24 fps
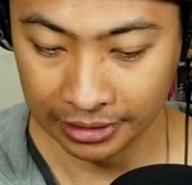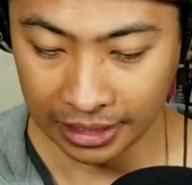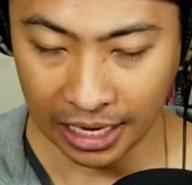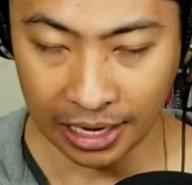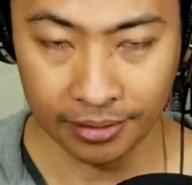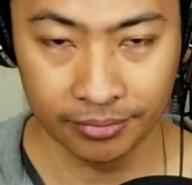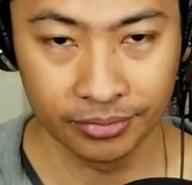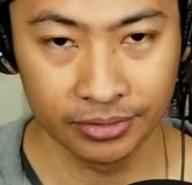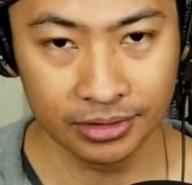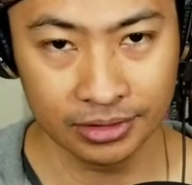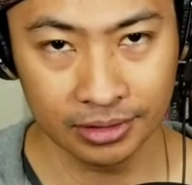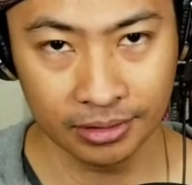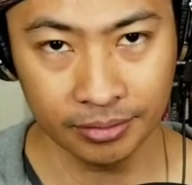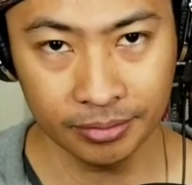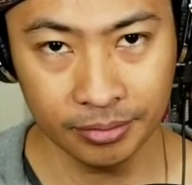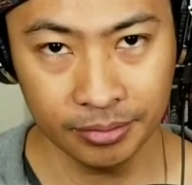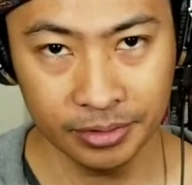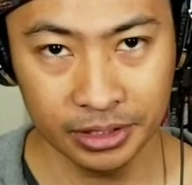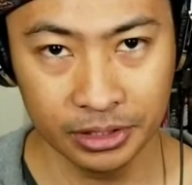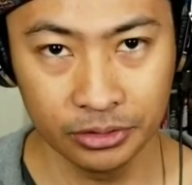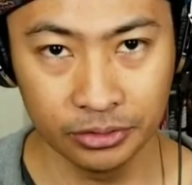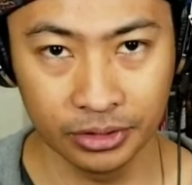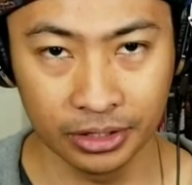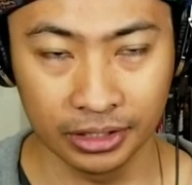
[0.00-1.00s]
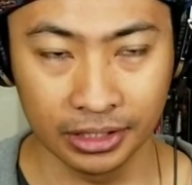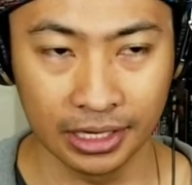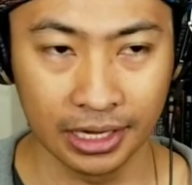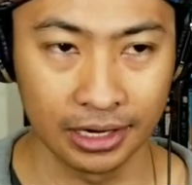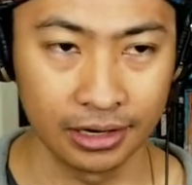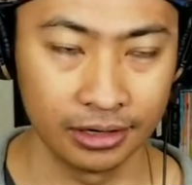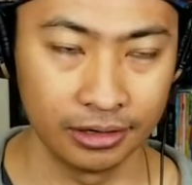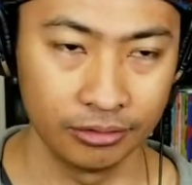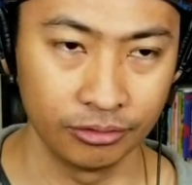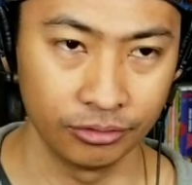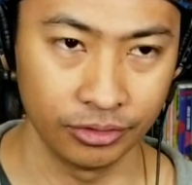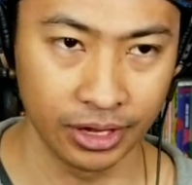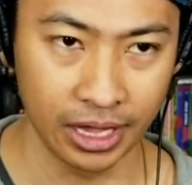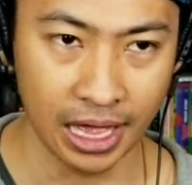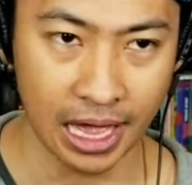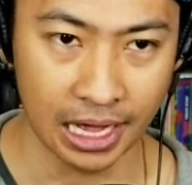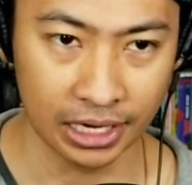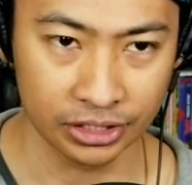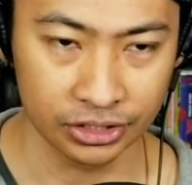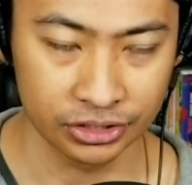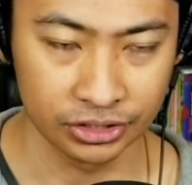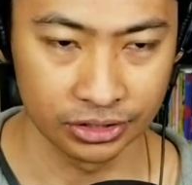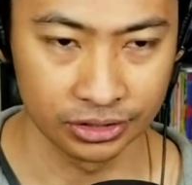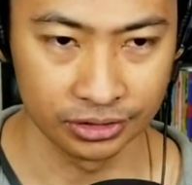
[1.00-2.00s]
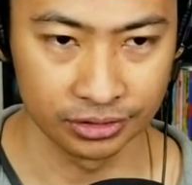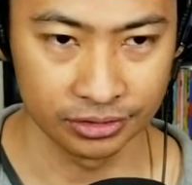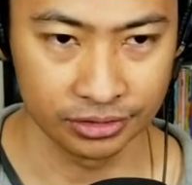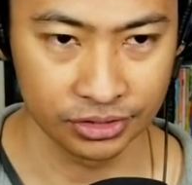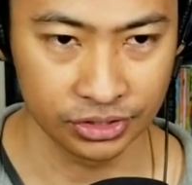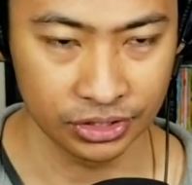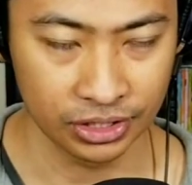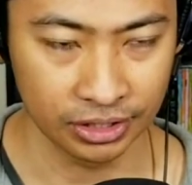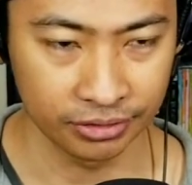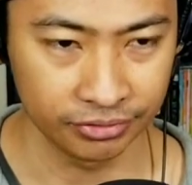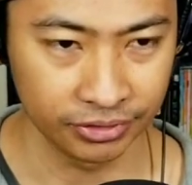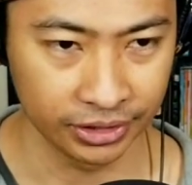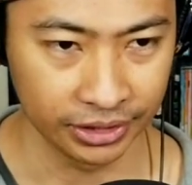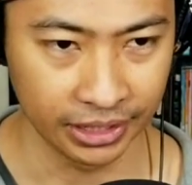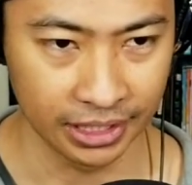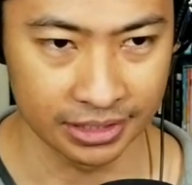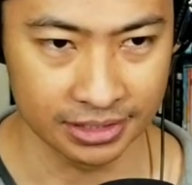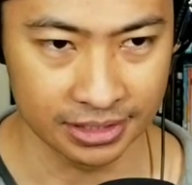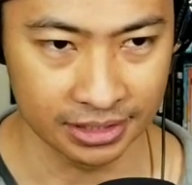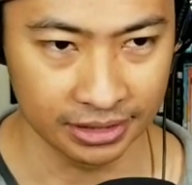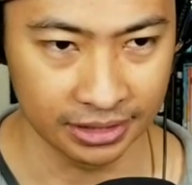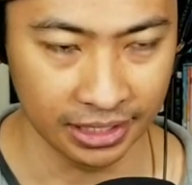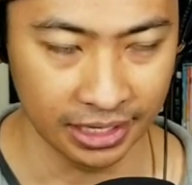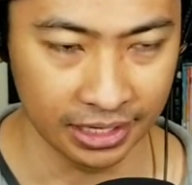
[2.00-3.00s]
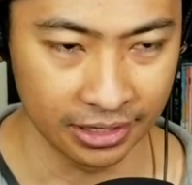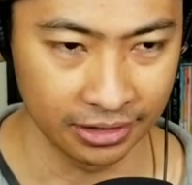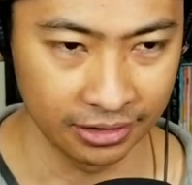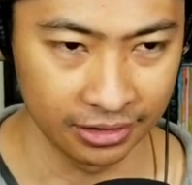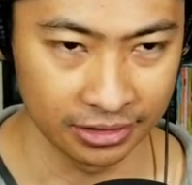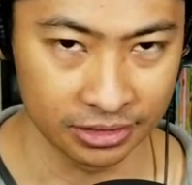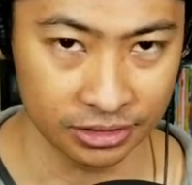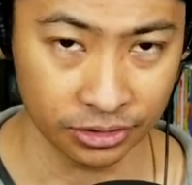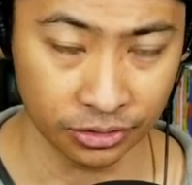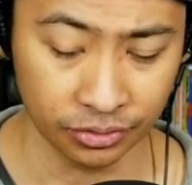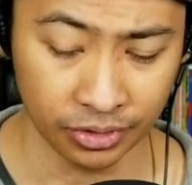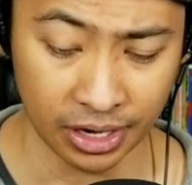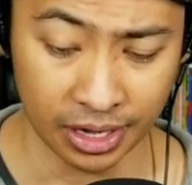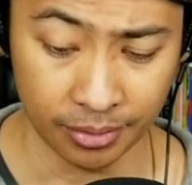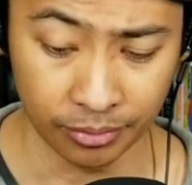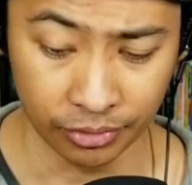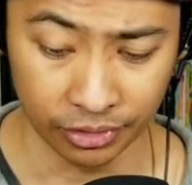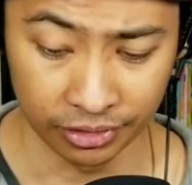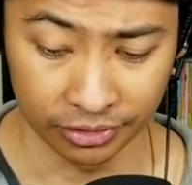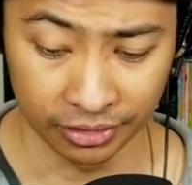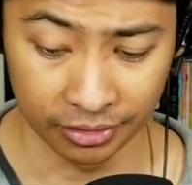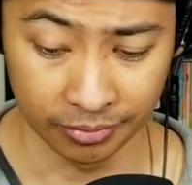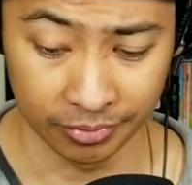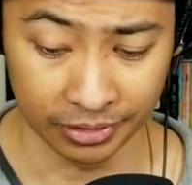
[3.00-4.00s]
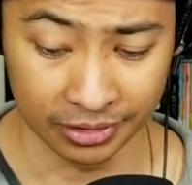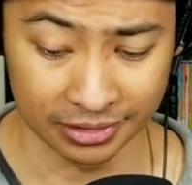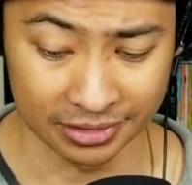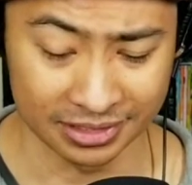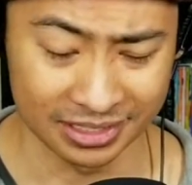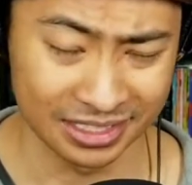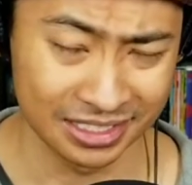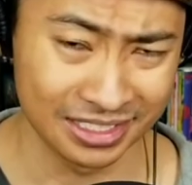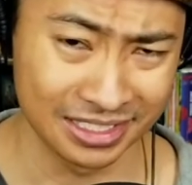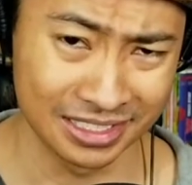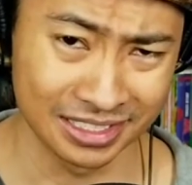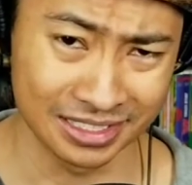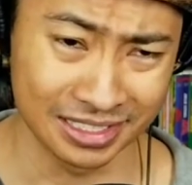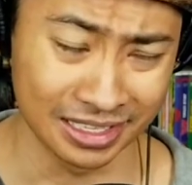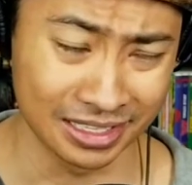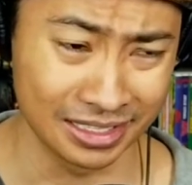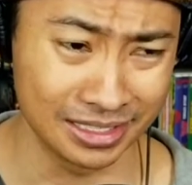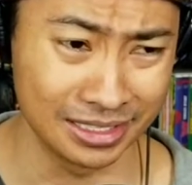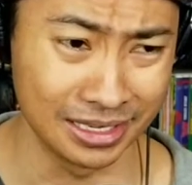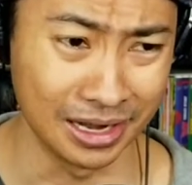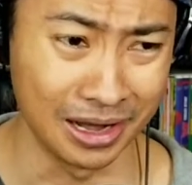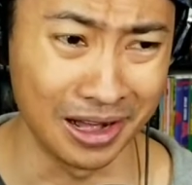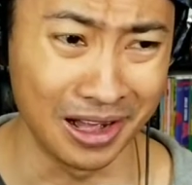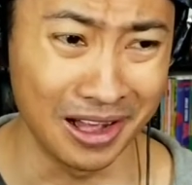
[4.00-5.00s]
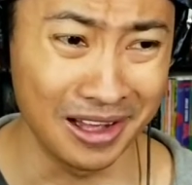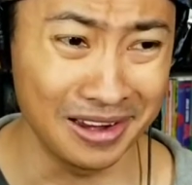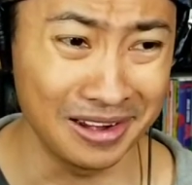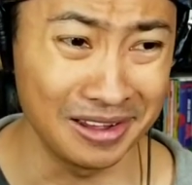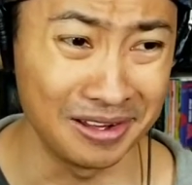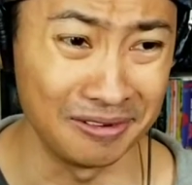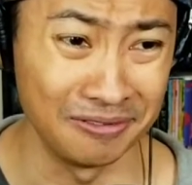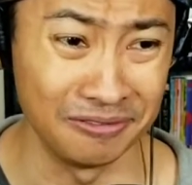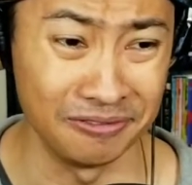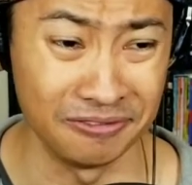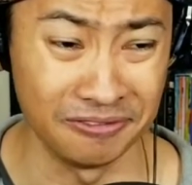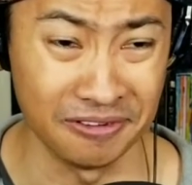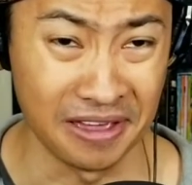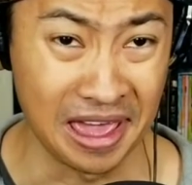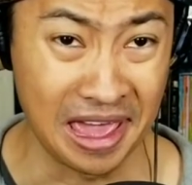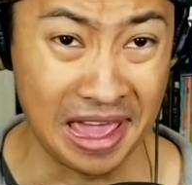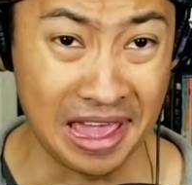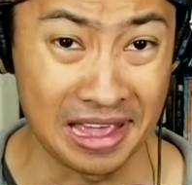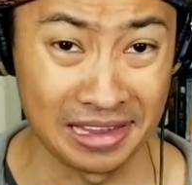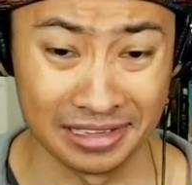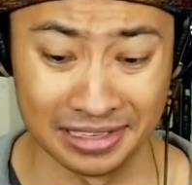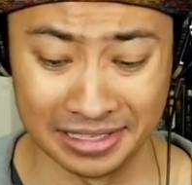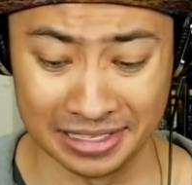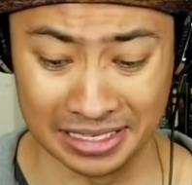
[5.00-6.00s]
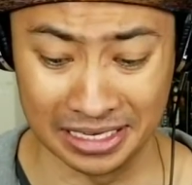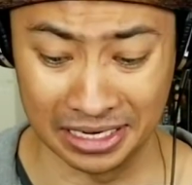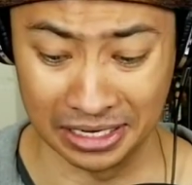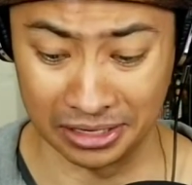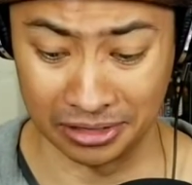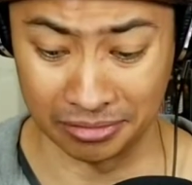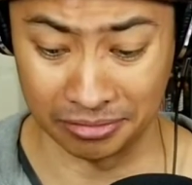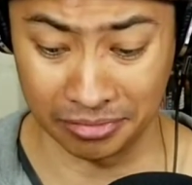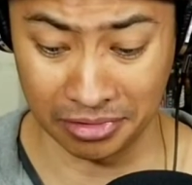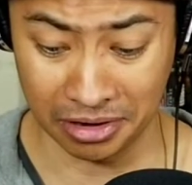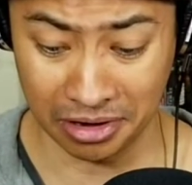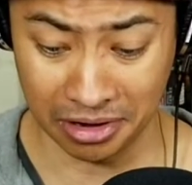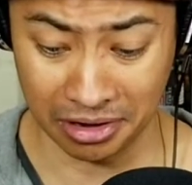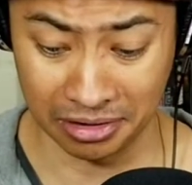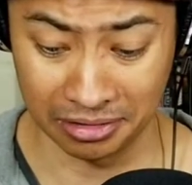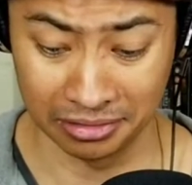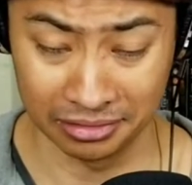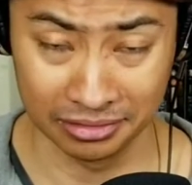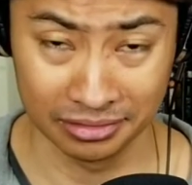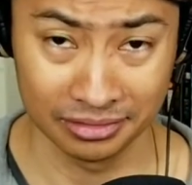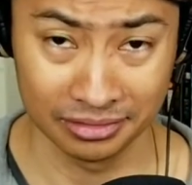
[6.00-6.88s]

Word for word: I'm going to be doing a lot of reaction stuff, I guess, at the end of this Gramworthy, because there's just a ton of vids here, bro.